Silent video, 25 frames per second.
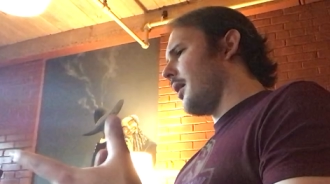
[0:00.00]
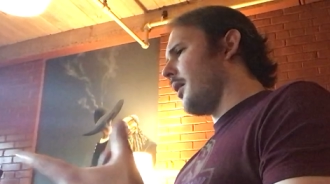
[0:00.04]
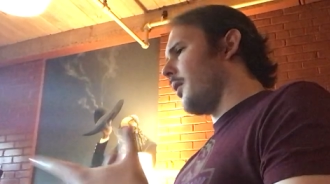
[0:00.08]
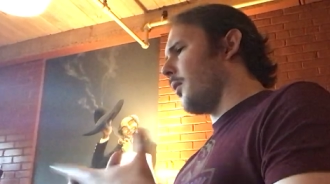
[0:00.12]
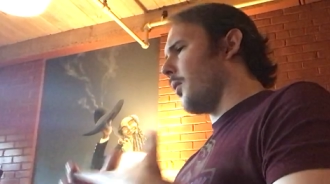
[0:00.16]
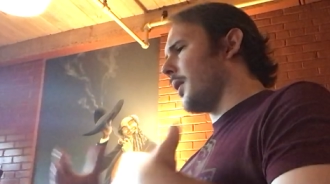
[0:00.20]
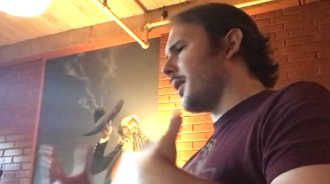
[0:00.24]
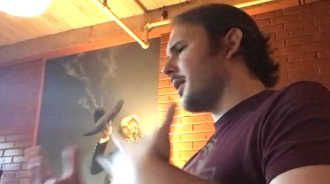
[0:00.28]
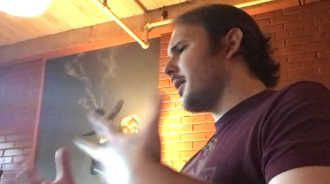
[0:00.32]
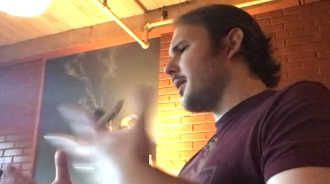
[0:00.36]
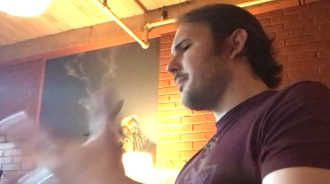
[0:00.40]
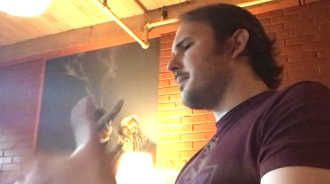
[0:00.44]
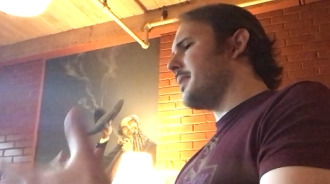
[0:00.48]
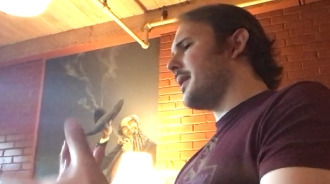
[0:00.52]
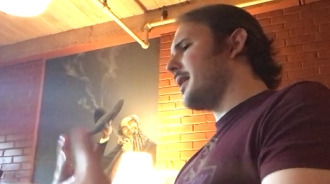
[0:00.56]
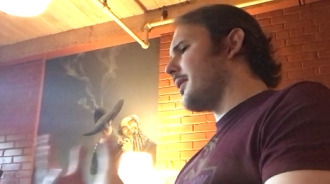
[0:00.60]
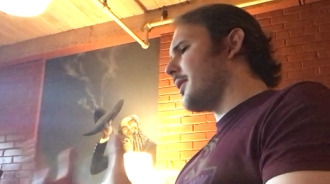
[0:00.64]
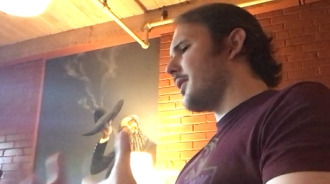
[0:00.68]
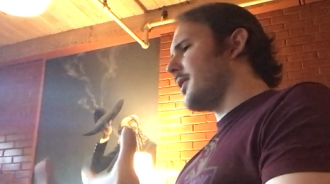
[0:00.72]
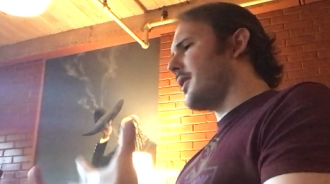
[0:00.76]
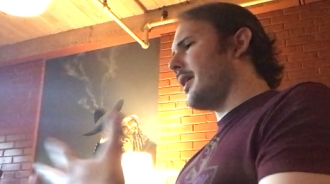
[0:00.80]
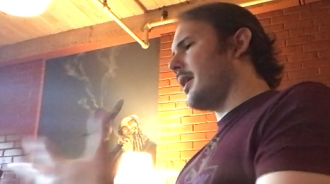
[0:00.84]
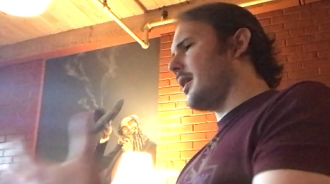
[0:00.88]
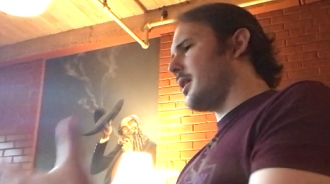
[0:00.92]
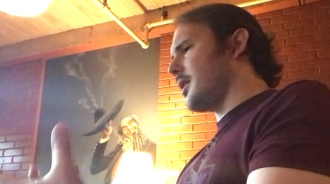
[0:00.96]
one of the
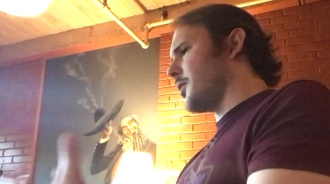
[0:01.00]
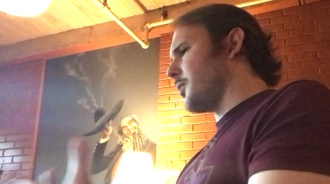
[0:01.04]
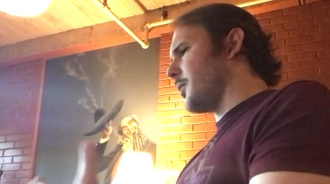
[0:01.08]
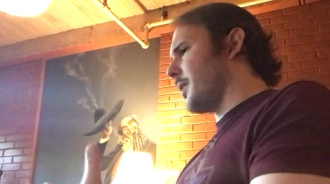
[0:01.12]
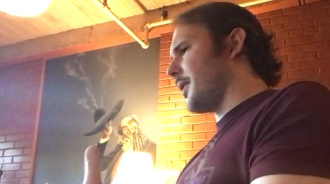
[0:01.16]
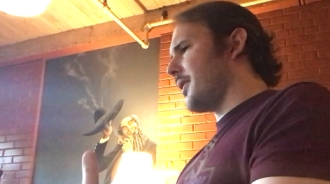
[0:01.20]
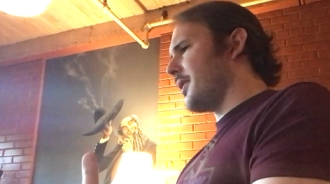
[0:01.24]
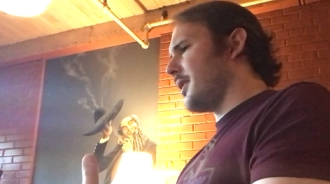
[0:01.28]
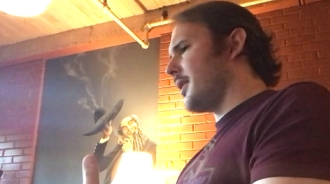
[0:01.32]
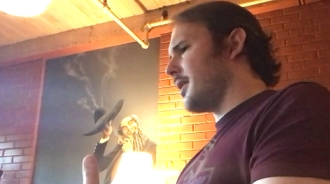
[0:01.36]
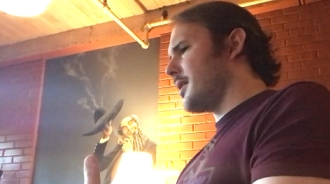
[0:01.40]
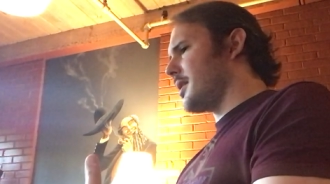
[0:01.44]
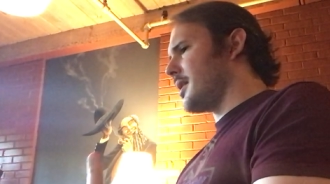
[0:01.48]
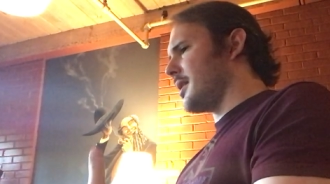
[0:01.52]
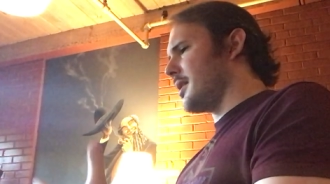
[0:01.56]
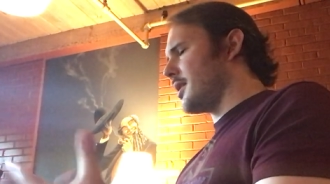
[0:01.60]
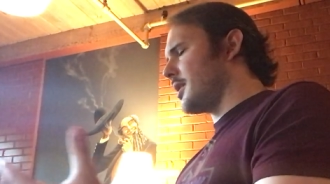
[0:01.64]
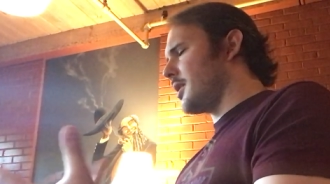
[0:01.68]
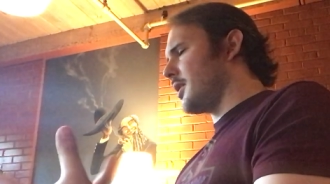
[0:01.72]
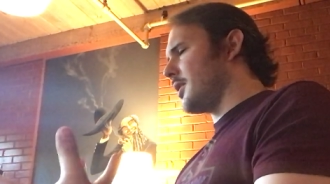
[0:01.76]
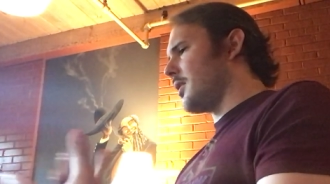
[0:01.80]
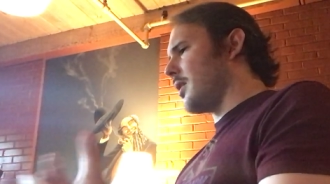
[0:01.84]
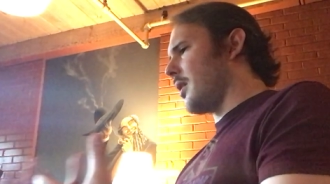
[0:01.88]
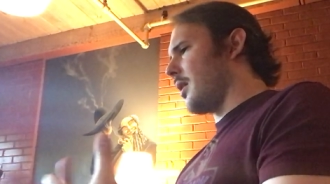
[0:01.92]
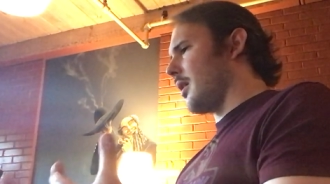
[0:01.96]
big things with this is
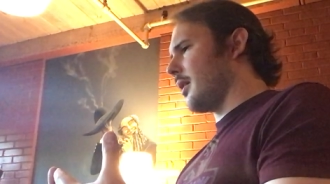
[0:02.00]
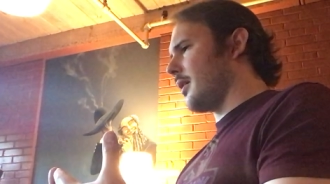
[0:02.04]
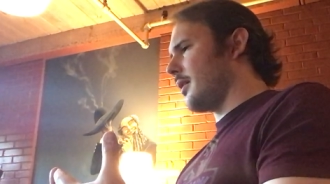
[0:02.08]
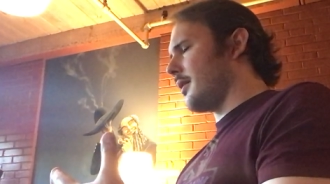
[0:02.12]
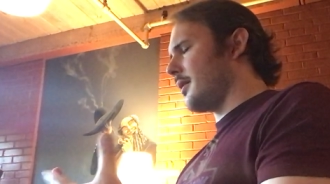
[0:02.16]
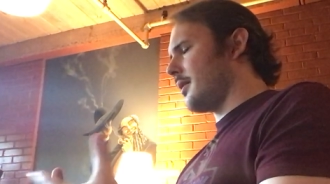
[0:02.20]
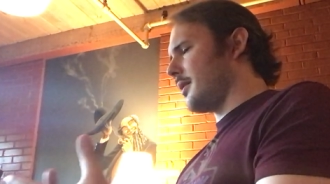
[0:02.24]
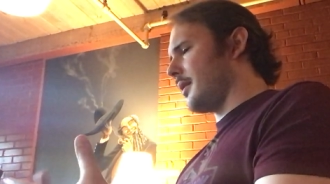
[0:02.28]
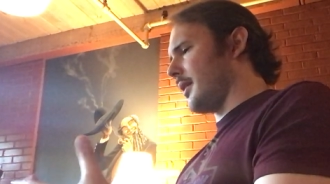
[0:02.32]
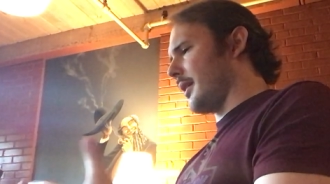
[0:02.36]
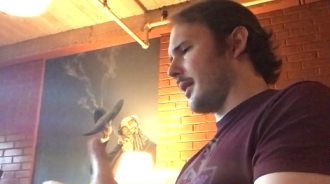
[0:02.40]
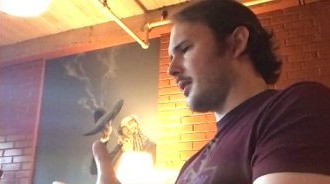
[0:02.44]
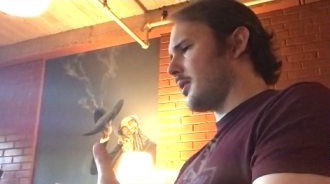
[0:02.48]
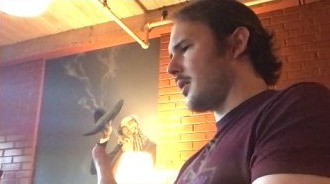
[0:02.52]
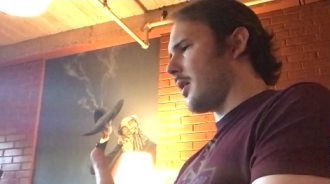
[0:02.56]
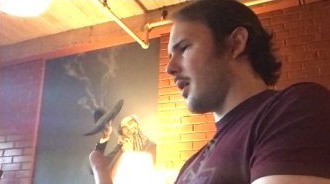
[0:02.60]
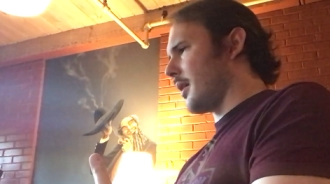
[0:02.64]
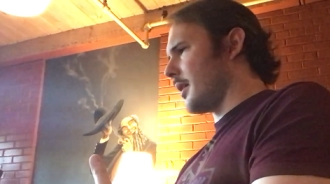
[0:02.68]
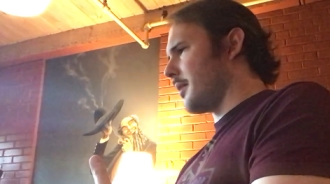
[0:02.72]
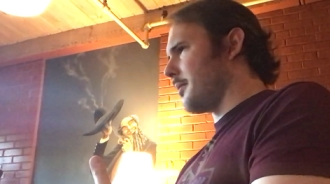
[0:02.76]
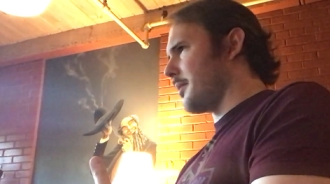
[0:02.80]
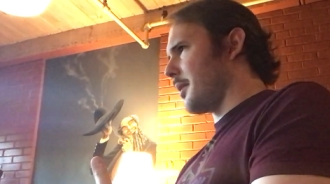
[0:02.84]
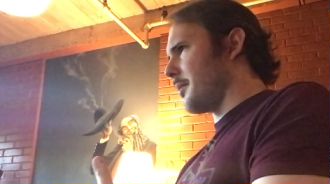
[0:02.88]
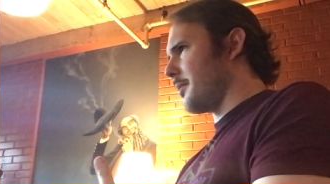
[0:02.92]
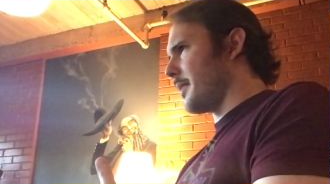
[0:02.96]
to talk, like
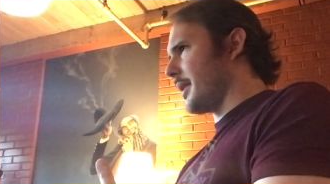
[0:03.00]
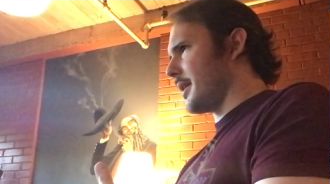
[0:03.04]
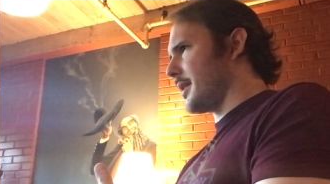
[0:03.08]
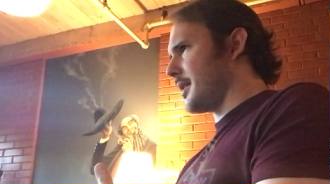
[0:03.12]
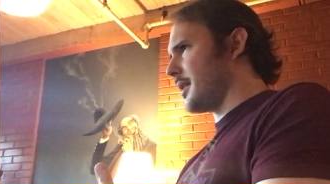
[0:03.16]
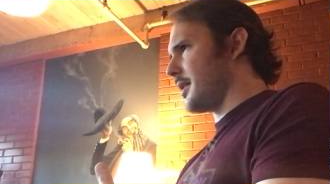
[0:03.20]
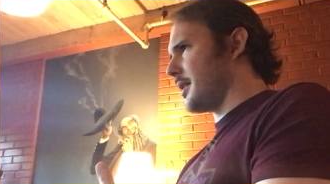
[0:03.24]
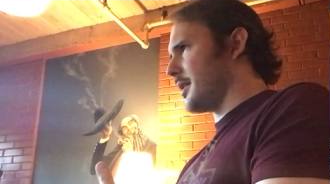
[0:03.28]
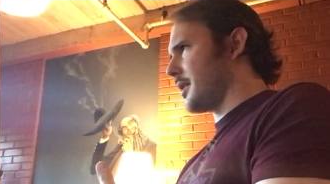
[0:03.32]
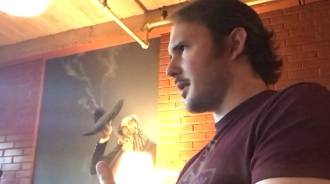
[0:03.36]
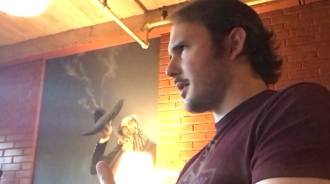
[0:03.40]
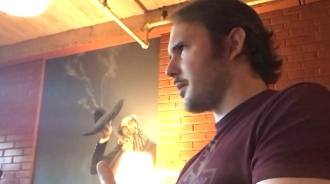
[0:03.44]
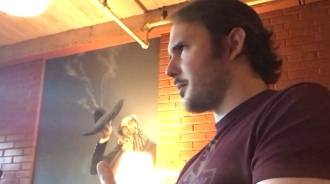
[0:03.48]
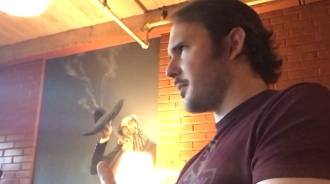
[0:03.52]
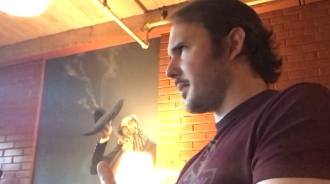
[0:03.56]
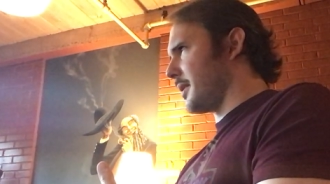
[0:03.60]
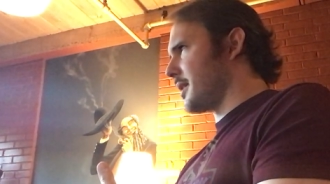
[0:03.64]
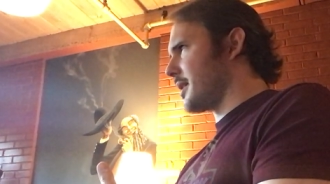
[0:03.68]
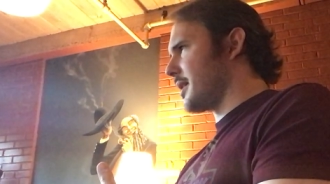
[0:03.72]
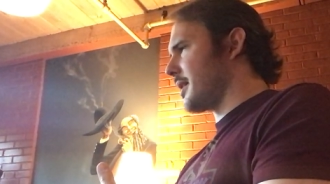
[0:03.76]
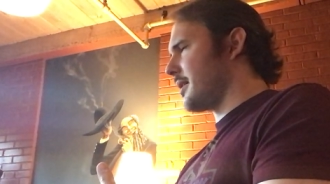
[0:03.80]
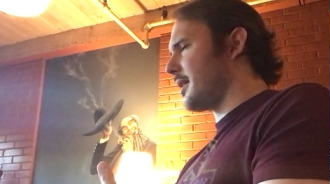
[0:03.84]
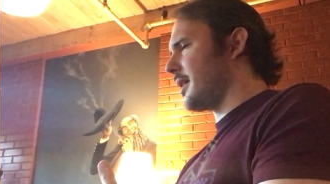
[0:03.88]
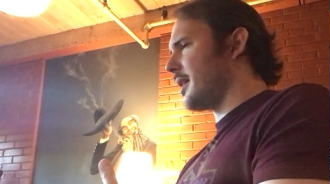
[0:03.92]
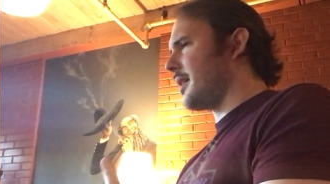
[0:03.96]
talking about medicine
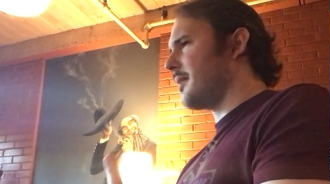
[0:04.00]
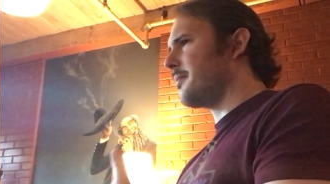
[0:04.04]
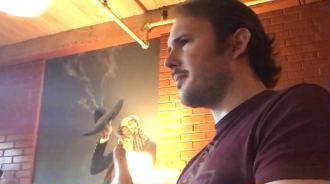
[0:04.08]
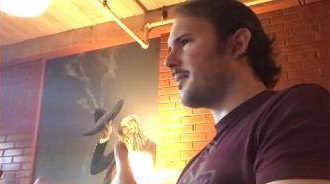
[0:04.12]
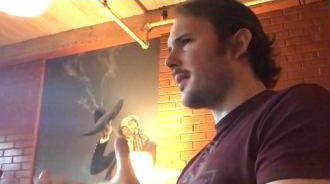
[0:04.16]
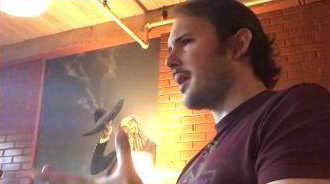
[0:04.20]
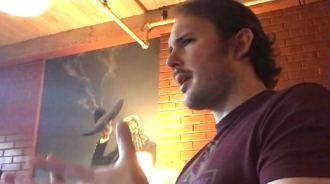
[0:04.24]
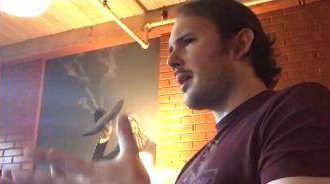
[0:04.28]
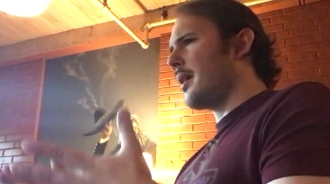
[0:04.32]
explicitly,